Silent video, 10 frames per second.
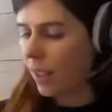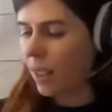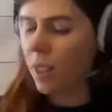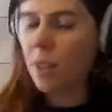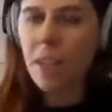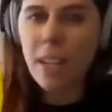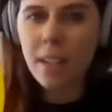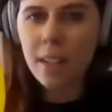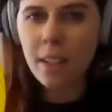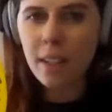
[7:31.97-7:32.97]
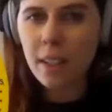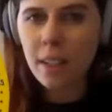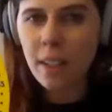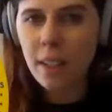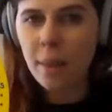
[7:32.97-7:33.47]
Let's do it.
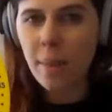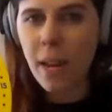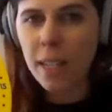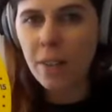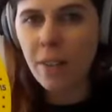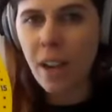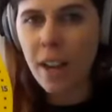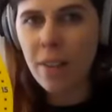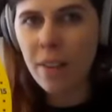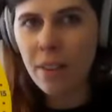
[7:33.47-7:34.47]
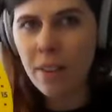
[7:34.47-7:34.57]
Is it past the 5?